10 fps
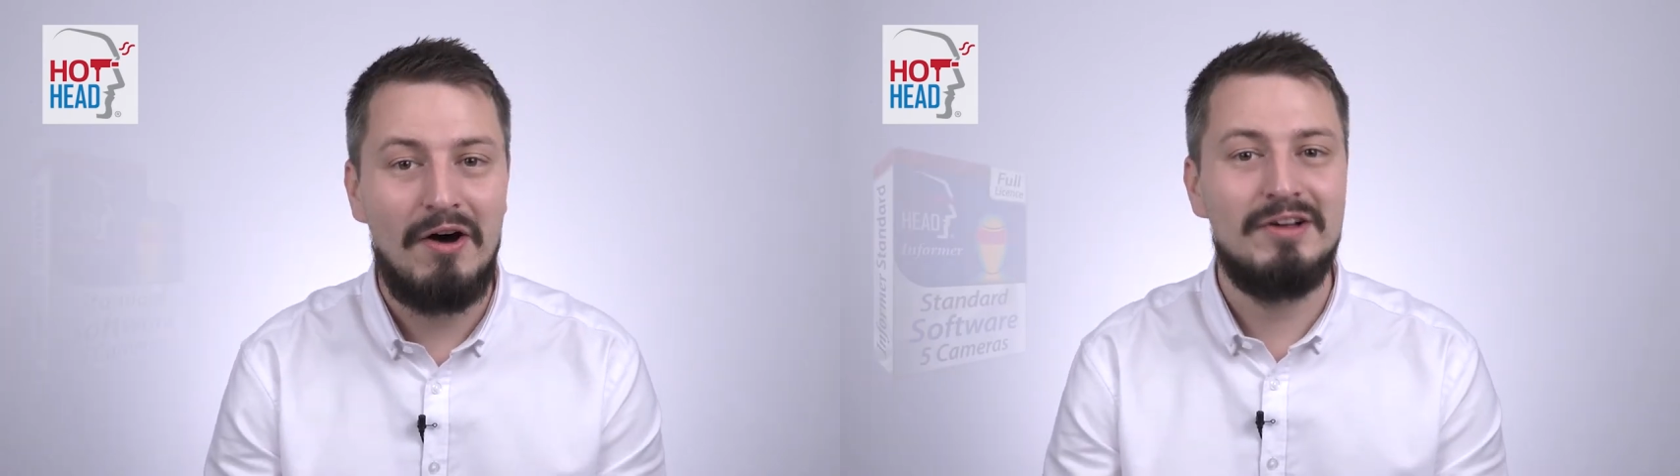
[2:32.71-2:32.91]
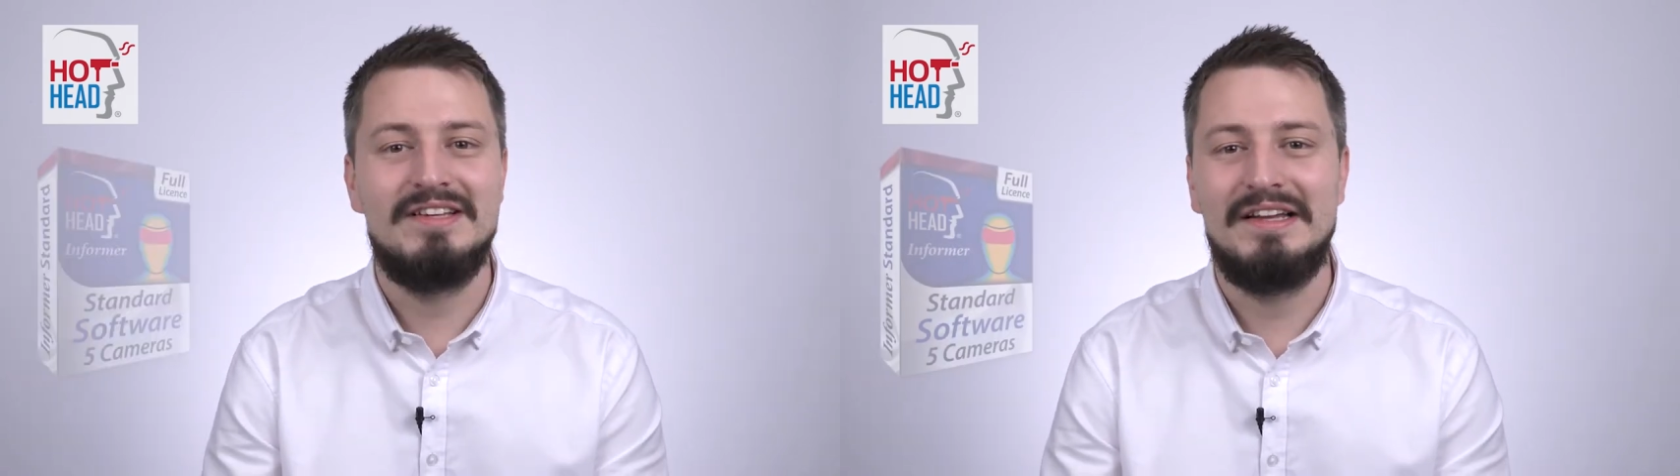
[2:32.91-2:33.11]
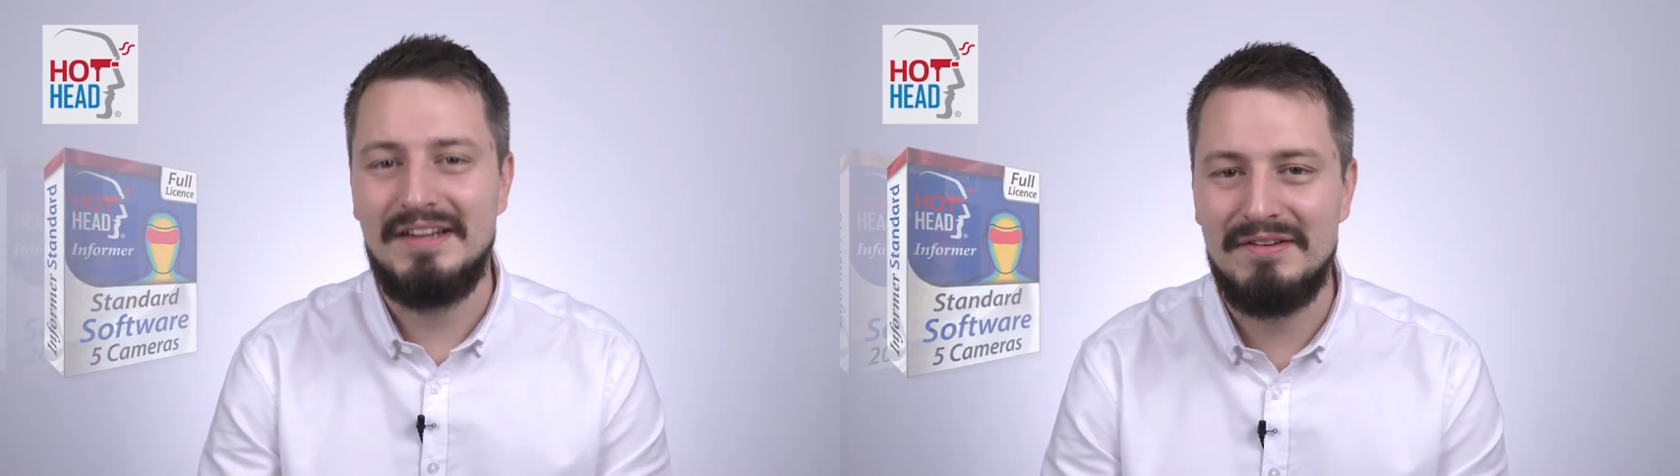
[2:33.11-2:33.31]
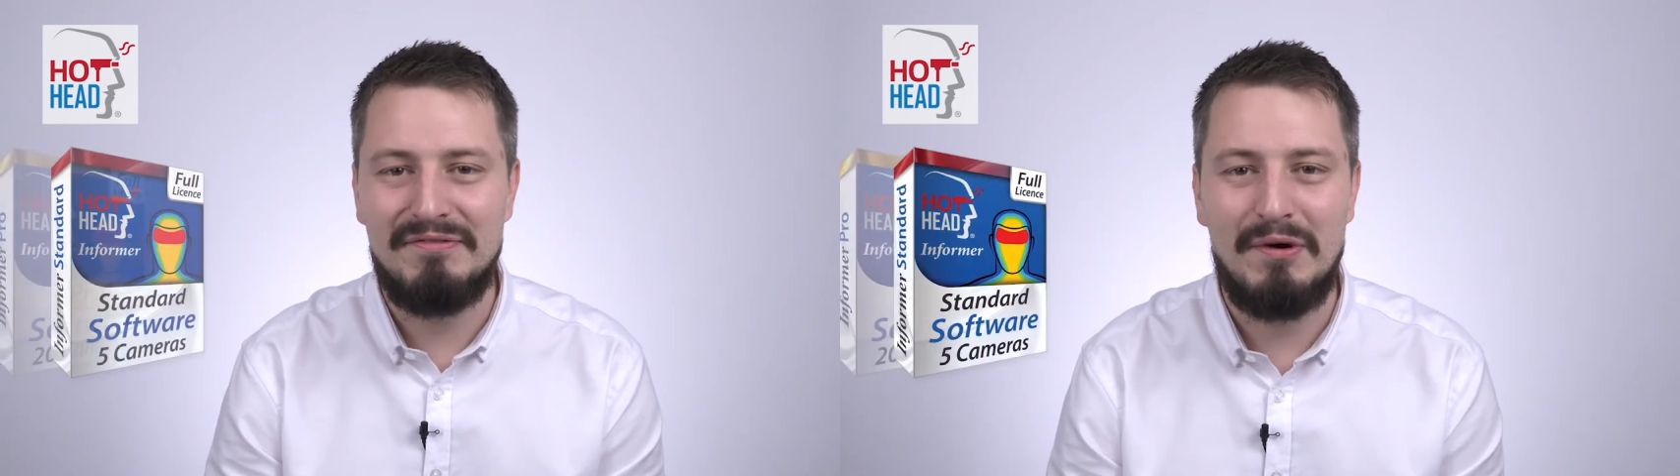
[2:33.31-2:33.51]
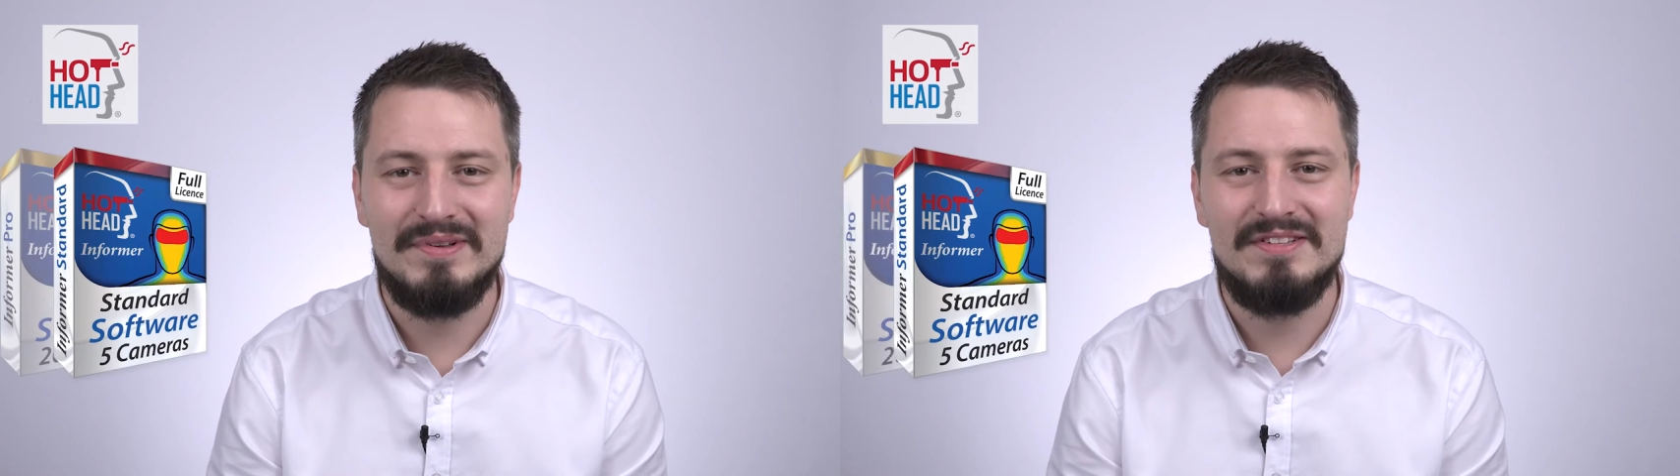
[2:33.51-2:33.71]
HotHEAD
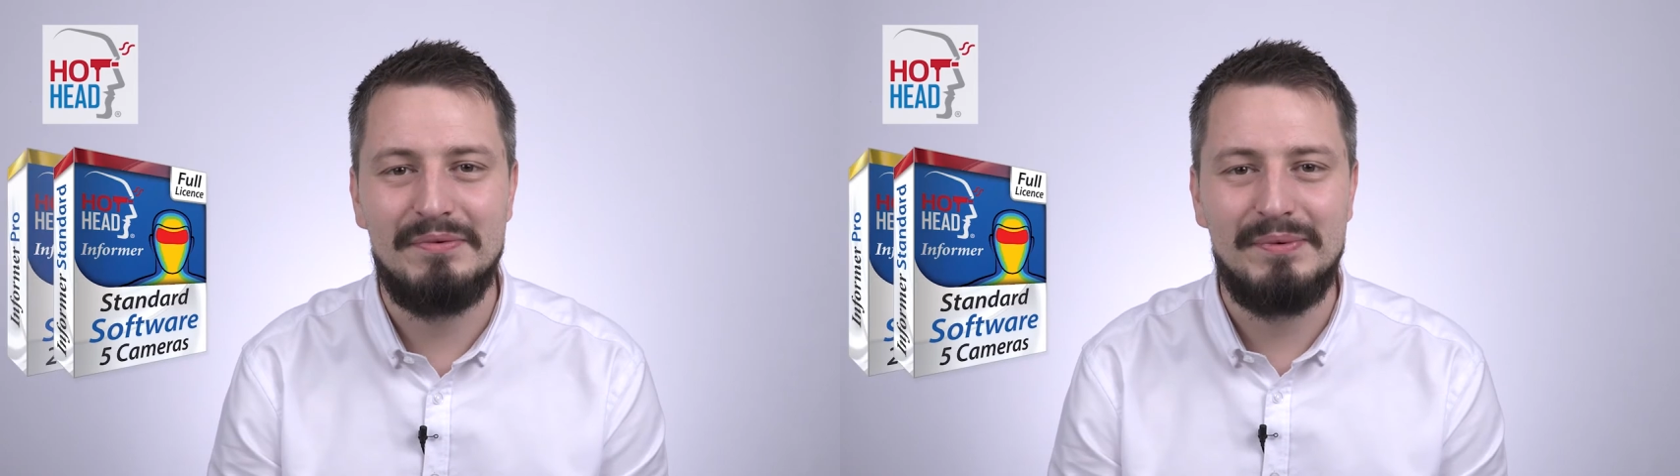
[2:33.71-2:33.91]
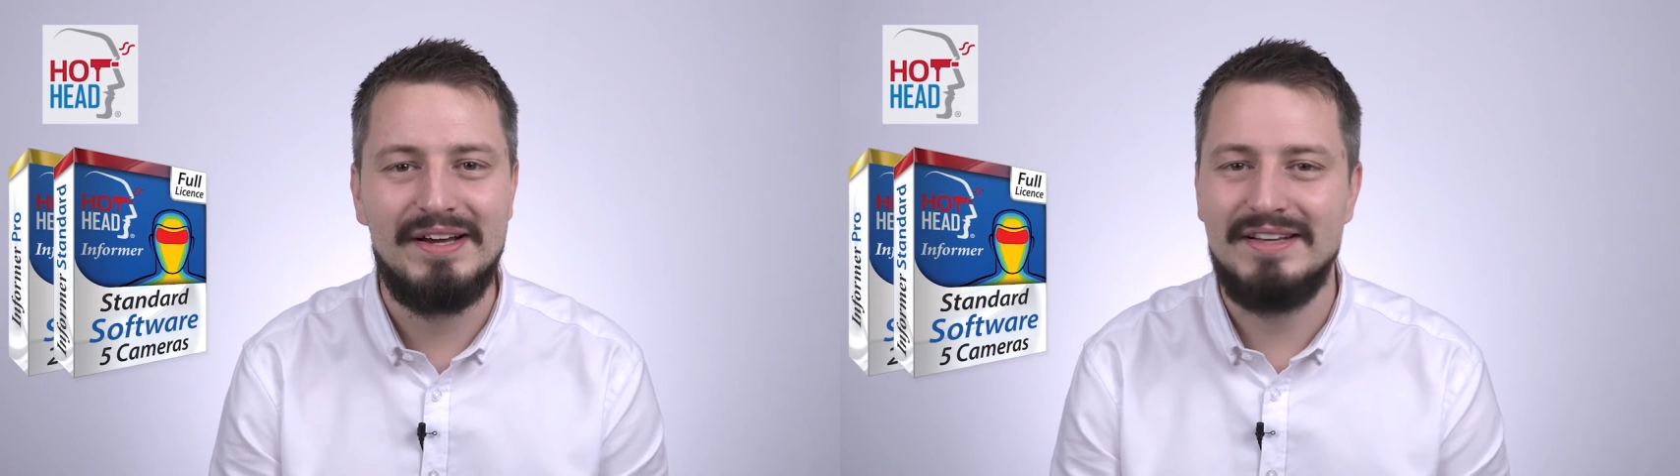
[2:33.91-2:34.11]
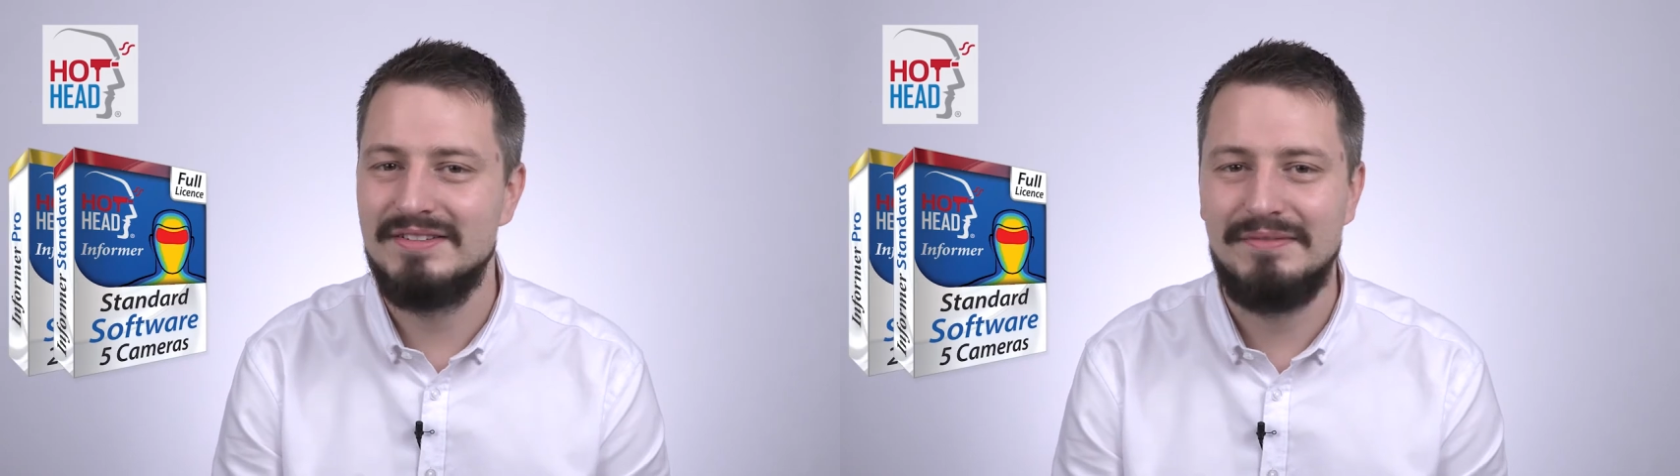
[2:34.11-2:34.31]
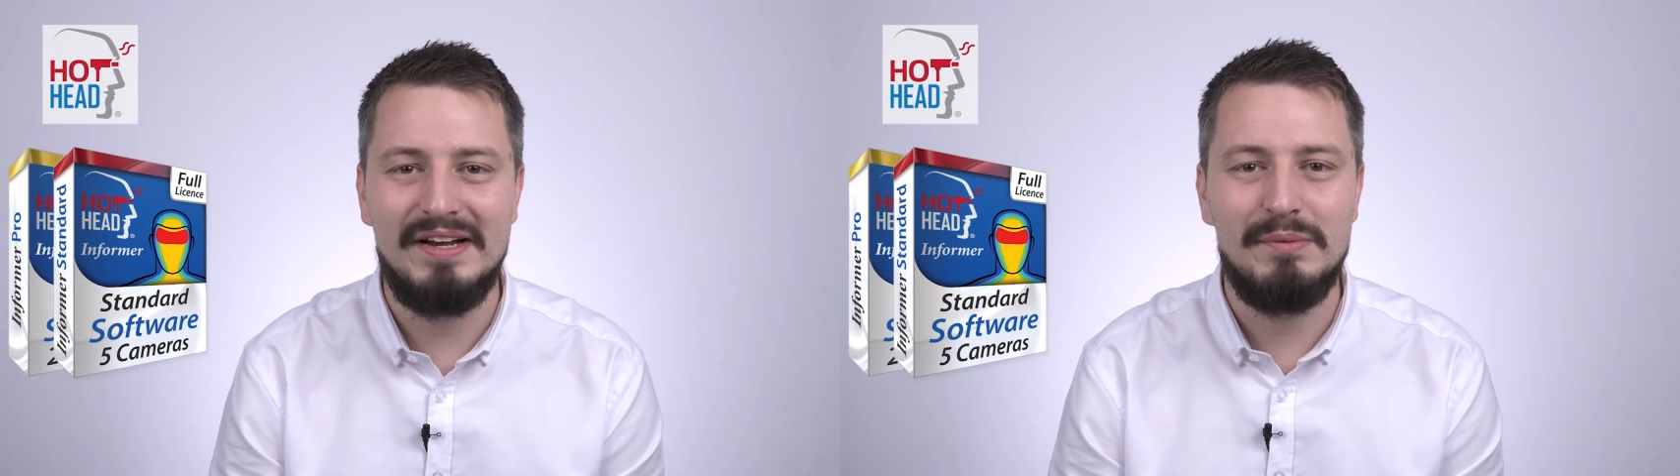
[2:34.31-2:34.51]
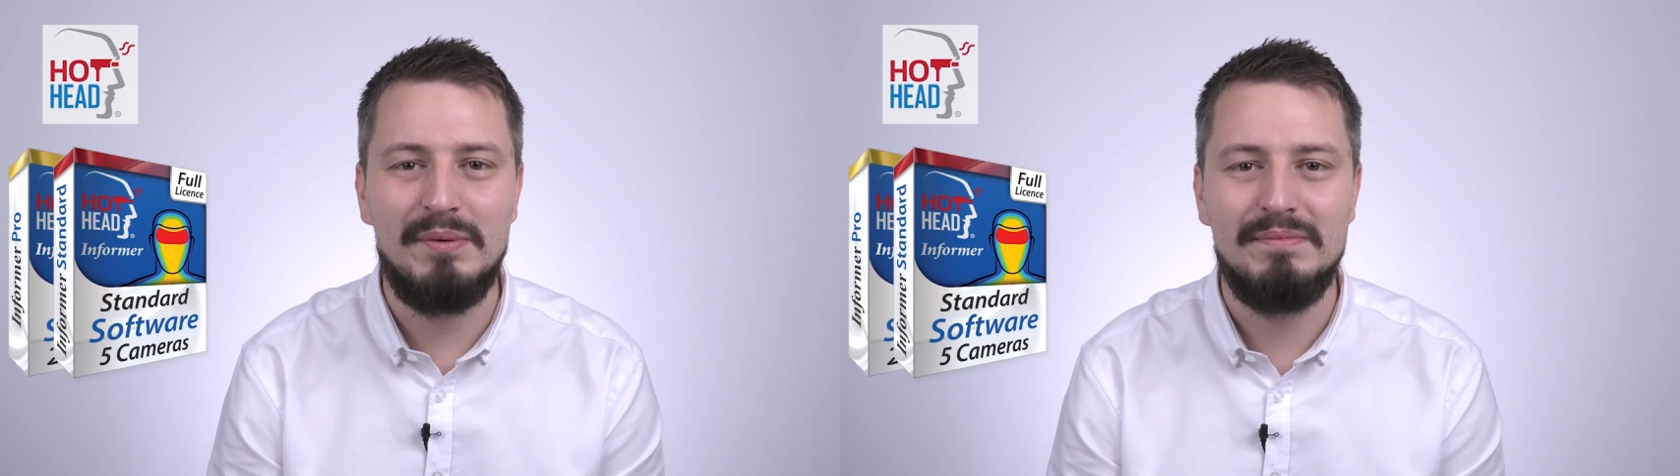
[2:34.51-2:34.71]
Informer software is
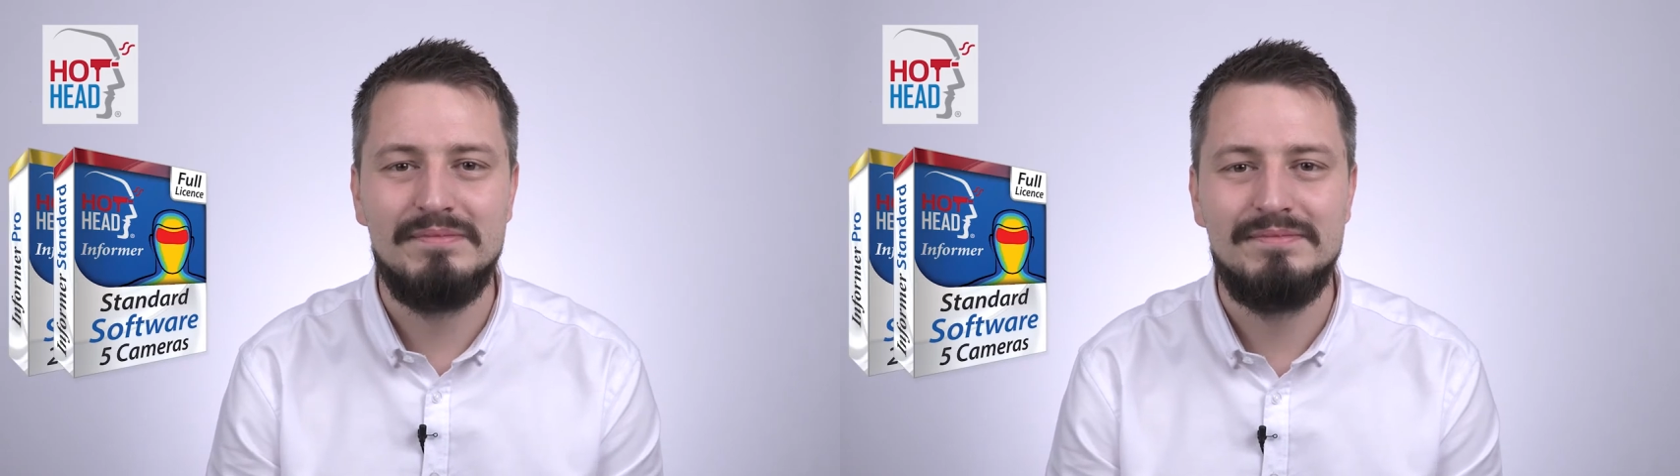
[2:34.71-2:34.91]
available,